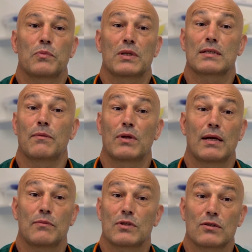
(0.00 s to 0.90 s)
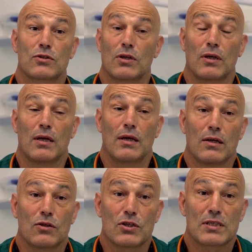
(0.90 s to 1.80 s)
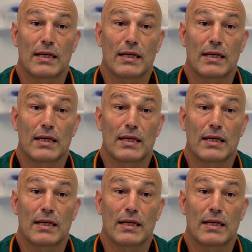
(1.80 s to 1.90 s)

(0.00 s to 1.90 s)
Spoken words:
but sometimes it's just